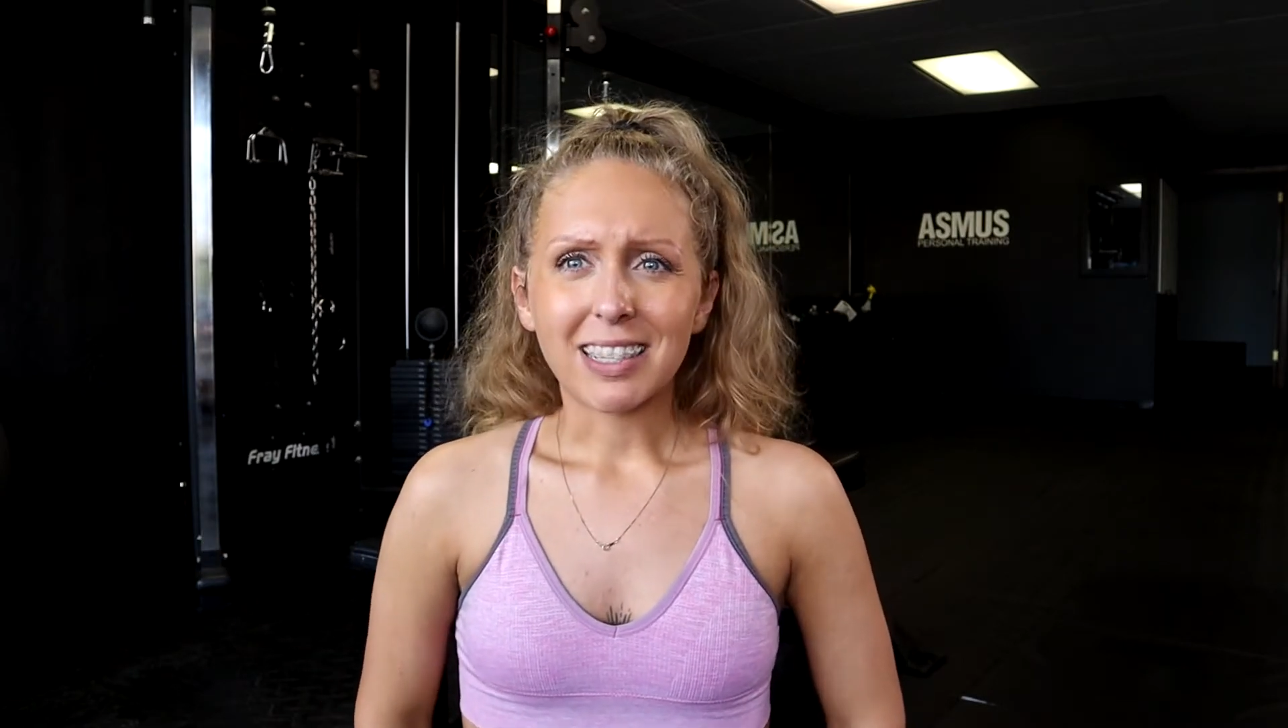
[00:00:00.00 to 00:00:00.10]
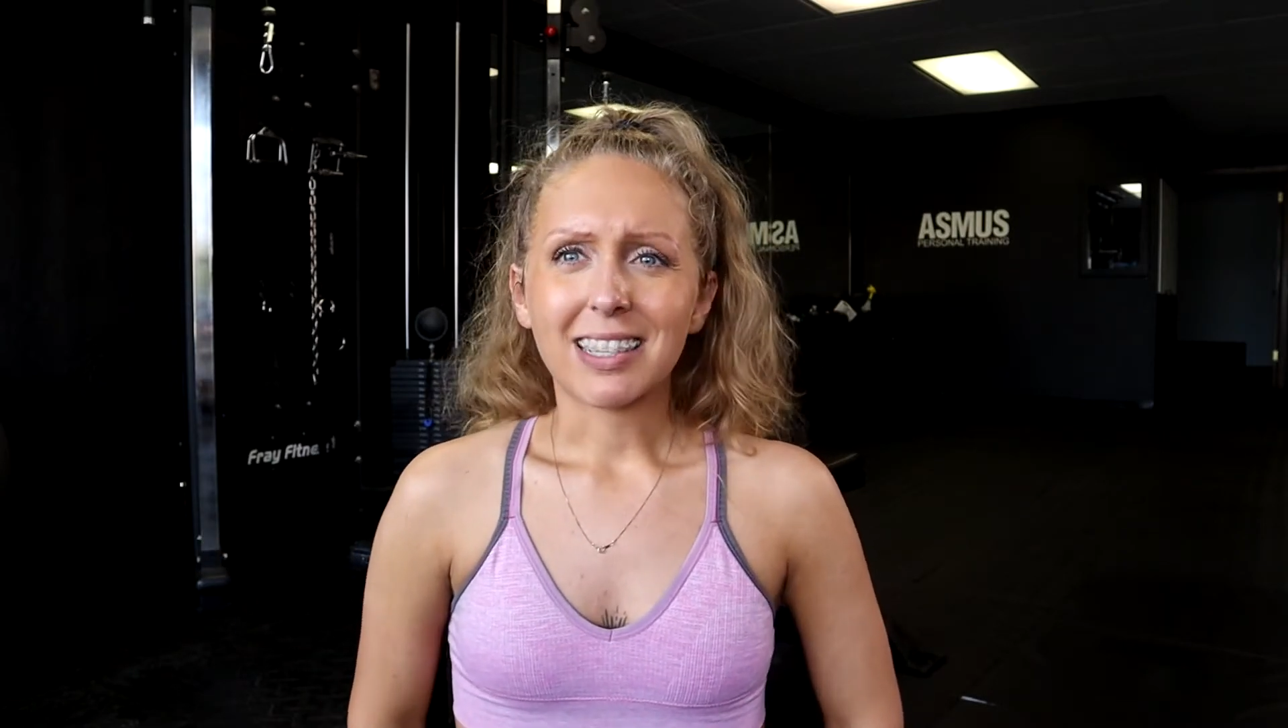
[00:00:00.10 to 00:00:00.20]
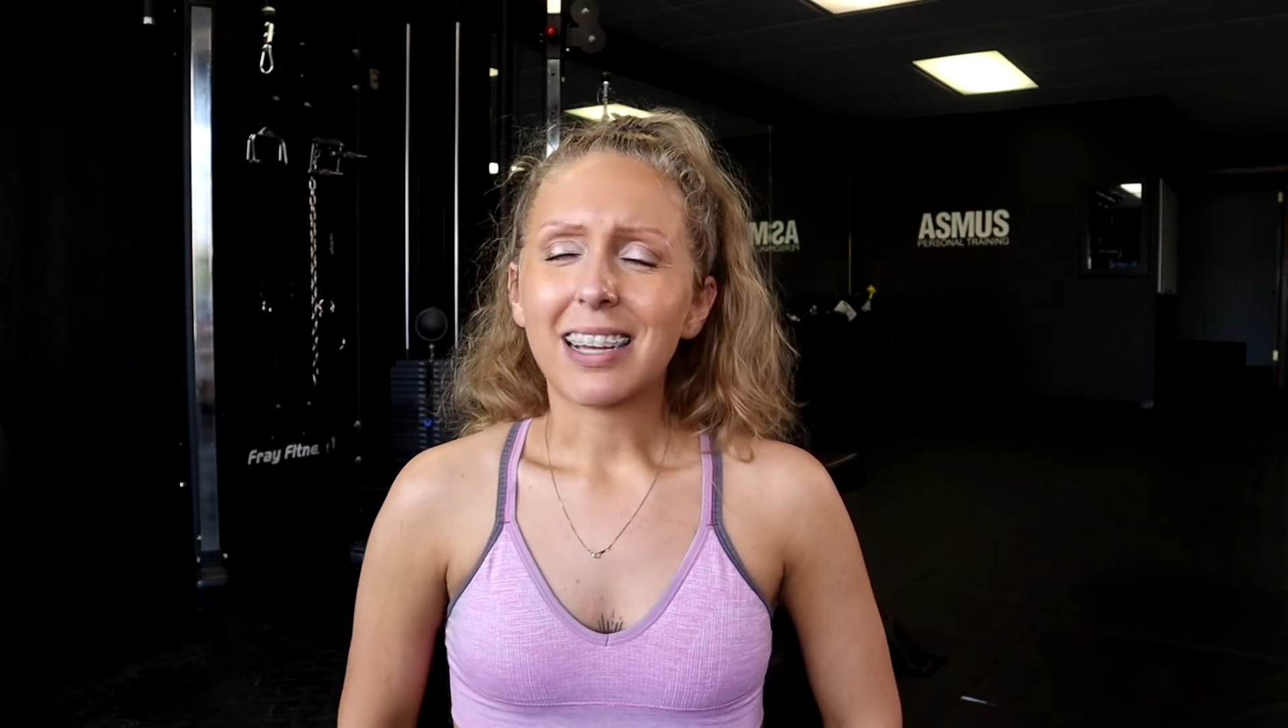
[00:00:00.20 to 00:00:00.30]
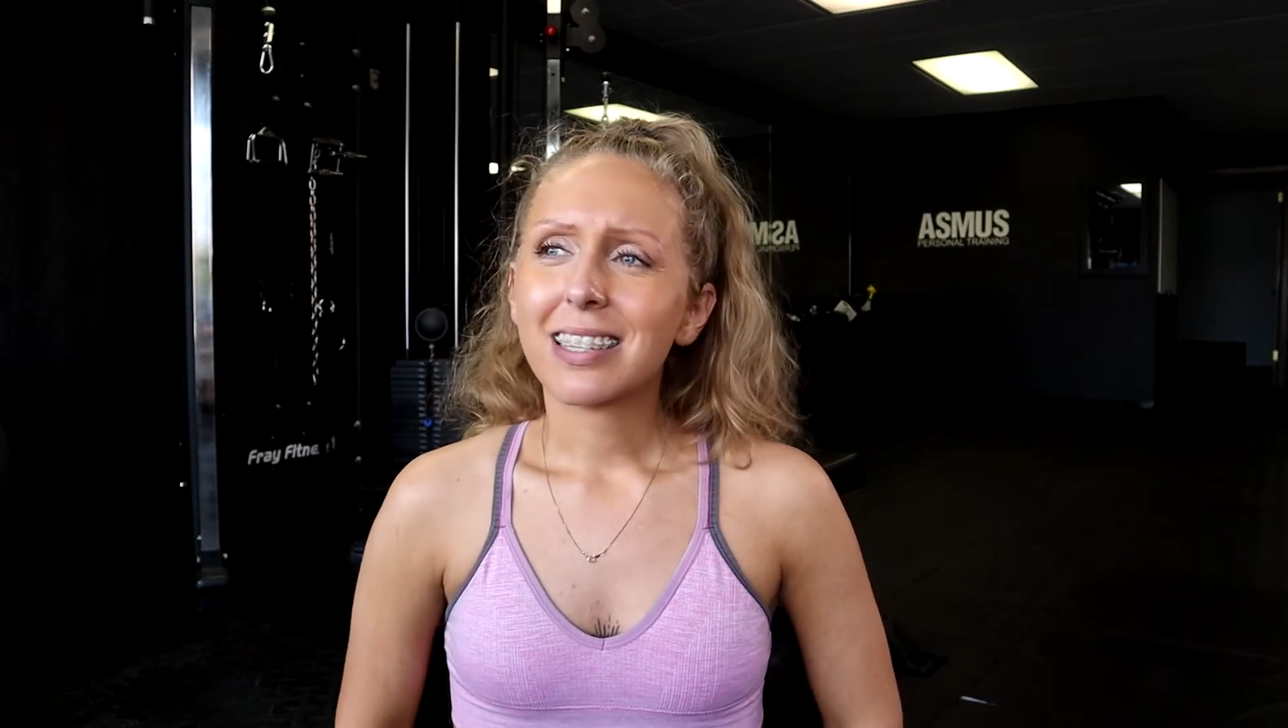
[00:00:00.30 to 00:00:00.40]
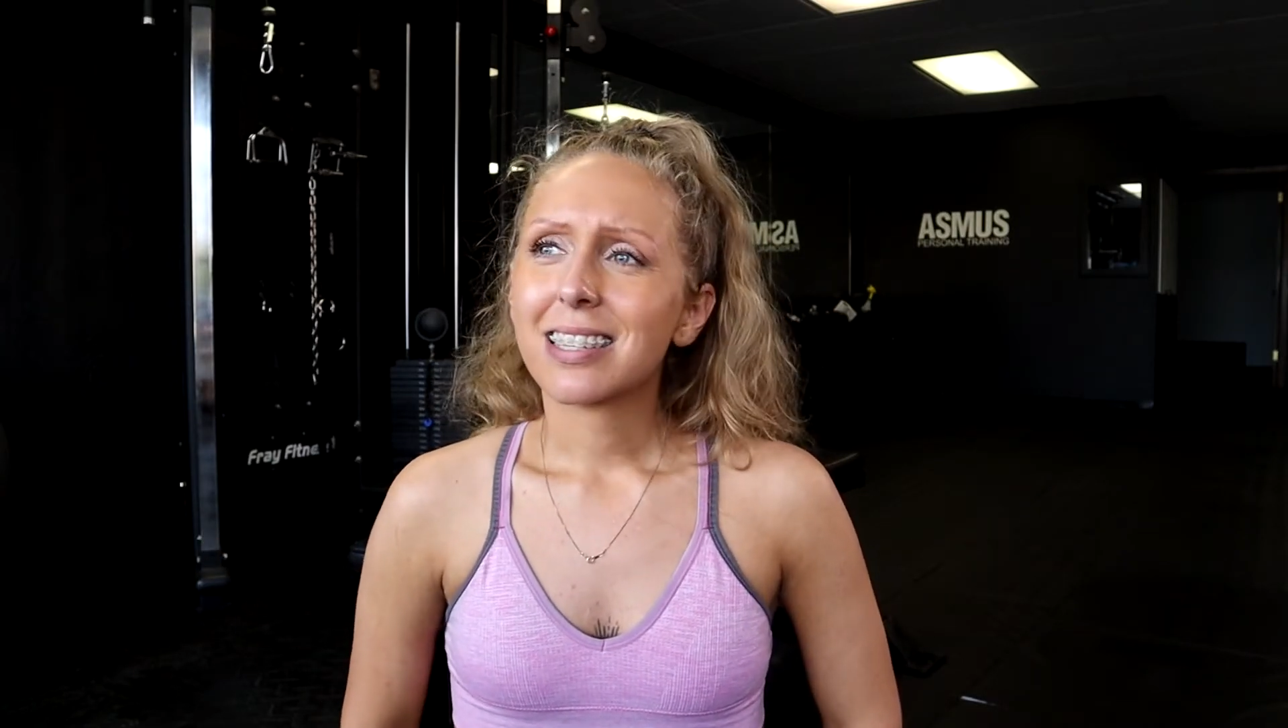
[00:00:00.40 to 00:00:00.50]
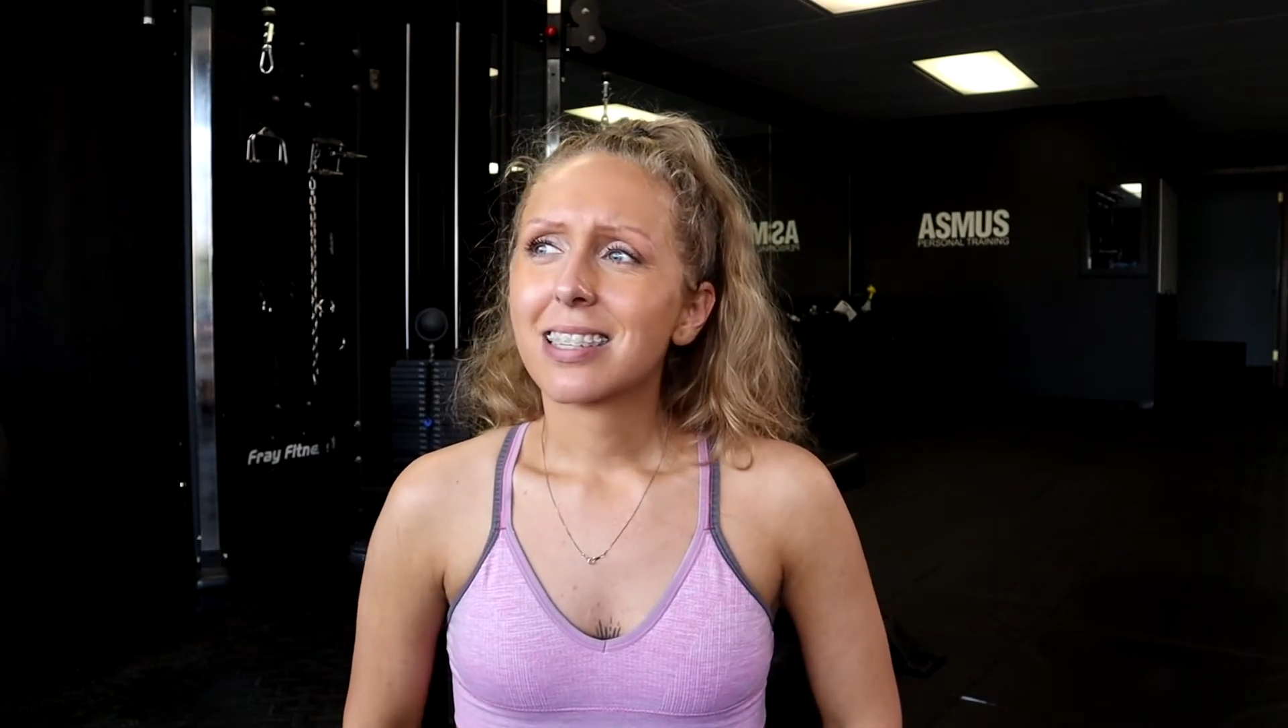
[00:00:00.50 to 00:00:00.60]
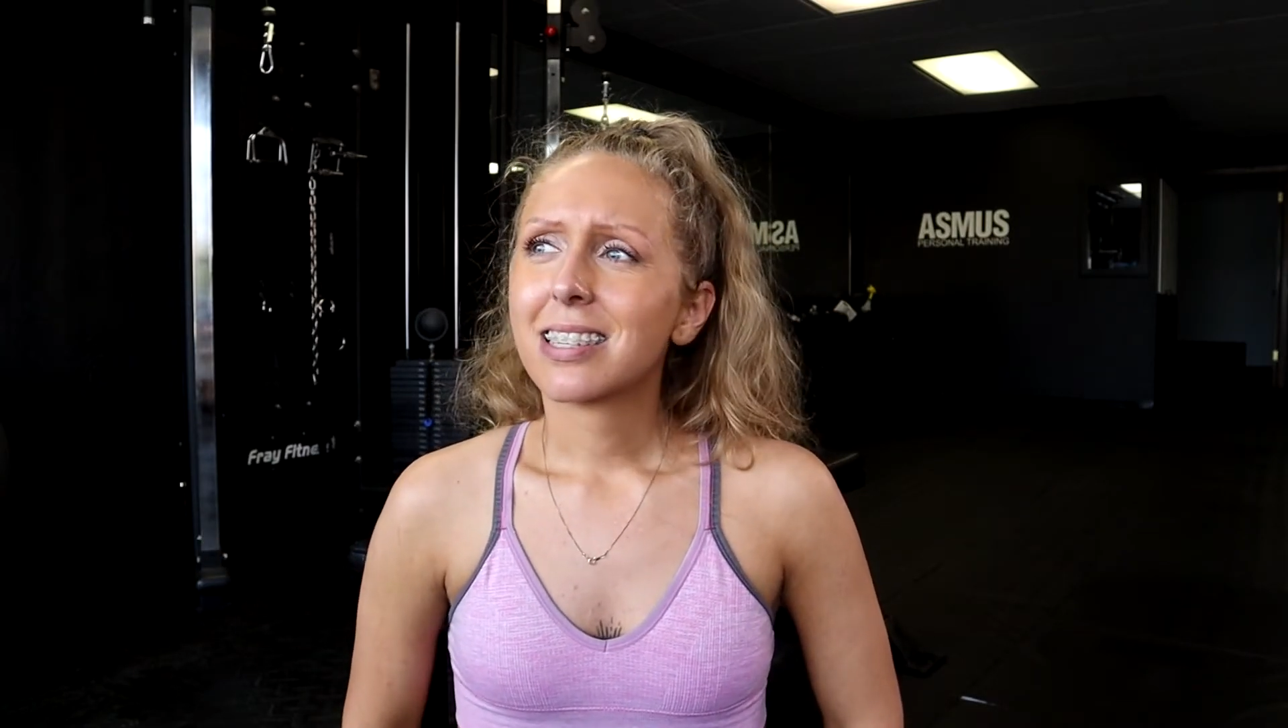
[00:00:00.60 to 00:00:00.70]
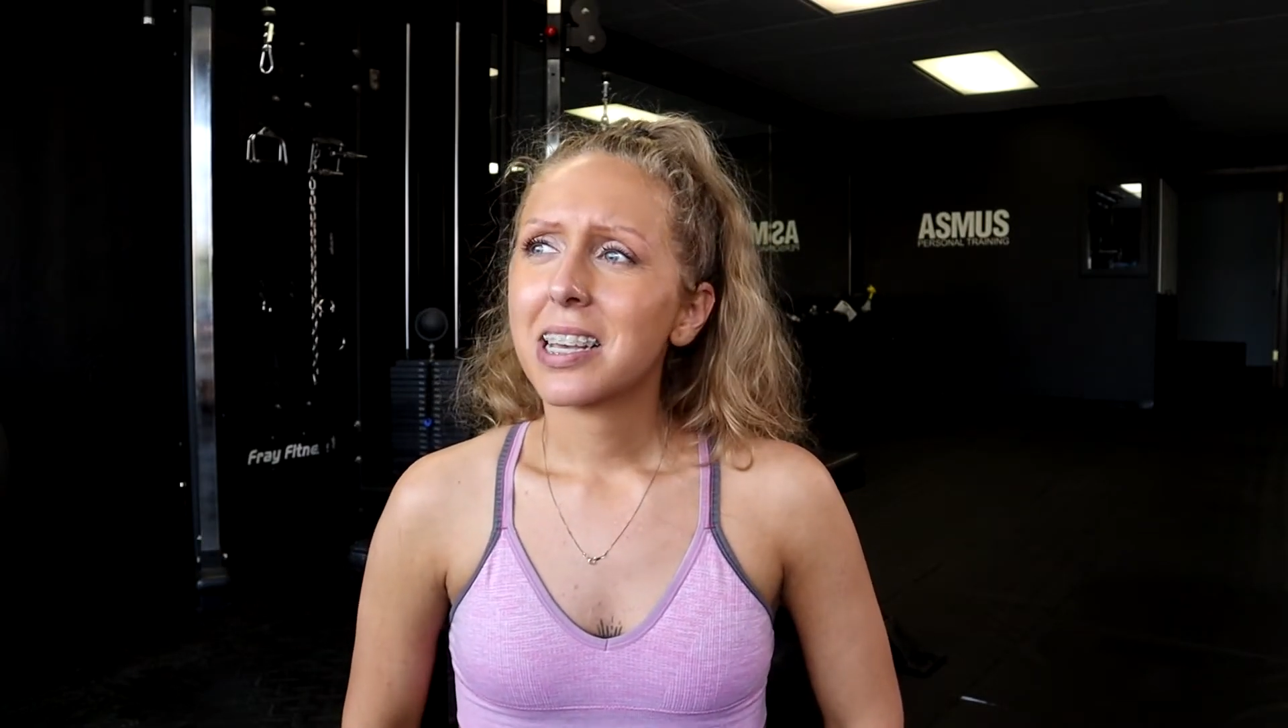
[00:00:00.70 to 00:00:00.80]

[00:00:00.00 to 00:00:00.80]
sense.